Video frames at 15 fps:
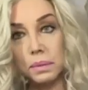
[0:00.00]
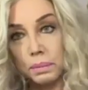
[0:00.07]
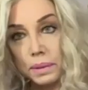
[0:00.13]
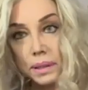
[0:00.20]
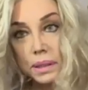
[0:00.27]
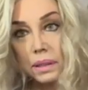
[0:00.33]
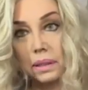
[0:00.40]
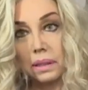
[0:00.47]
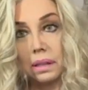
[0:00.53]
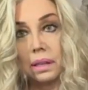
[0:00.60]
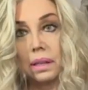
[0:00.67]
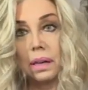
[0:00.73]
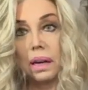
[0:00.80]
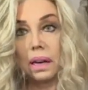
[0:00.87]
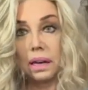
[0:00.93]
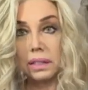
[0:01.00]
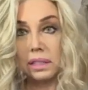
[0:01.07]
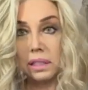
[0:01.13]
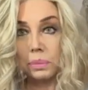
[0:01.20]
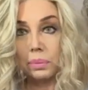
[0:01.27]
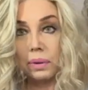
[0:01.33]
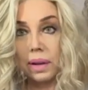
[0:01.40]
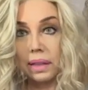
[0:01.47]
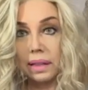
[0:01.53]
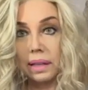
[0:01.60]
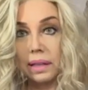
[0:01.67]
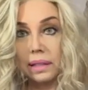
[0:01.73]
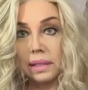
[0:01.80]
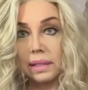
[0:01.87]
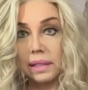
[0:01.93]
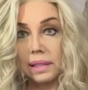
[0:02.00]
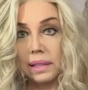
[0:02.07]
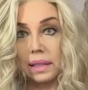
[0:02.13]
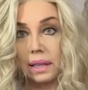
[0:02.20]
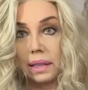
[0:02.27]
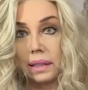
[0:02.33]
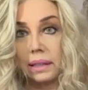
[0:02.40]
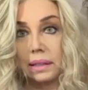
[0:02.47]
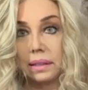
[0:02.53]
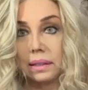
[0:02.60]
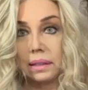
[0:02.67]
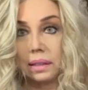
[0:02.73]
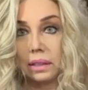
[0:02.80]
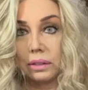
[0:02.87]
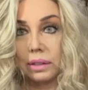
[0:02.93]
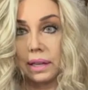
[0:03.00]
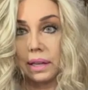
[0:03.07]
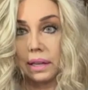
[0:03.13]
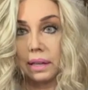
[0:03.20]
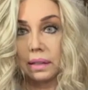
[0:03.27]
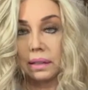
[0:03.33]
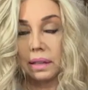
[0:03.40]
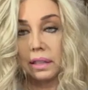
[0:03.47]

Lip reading: me, I spray the inside, okay?